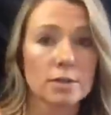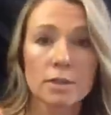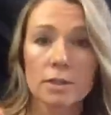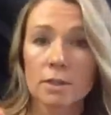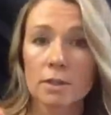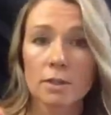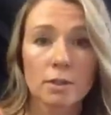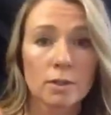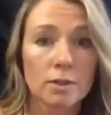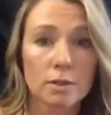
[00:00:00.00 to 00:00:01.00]

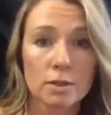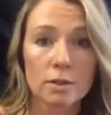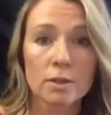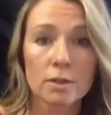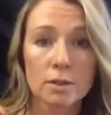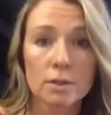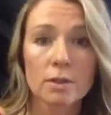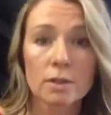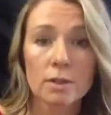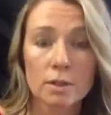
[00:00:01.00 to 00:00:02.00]

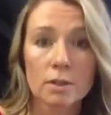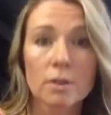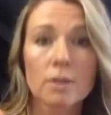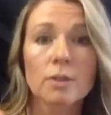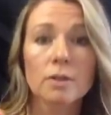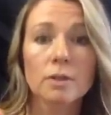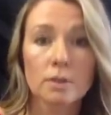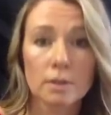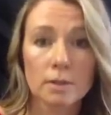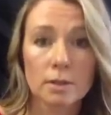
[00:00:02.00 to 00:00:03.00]

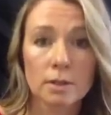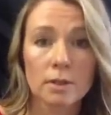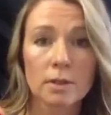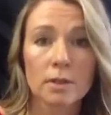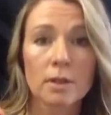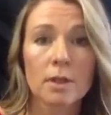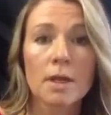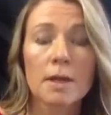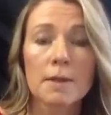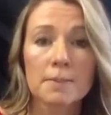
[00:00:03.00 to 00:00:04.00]

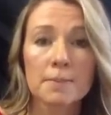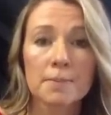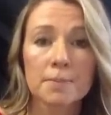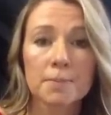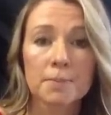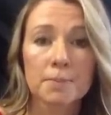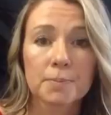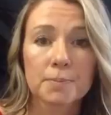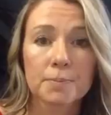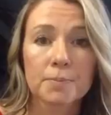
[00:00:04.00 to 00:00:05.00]

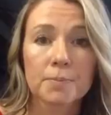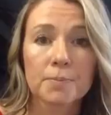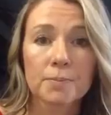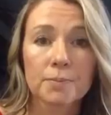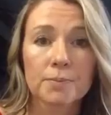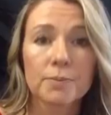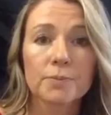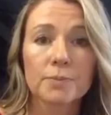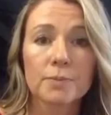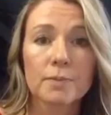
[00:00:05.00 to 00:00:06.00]

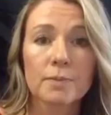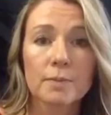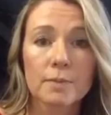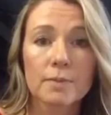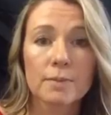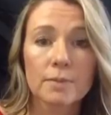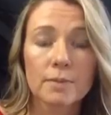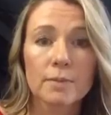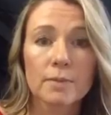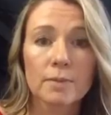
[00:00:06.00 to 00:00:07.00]

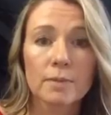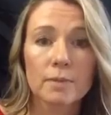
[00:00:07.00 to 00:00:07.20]
[no speech]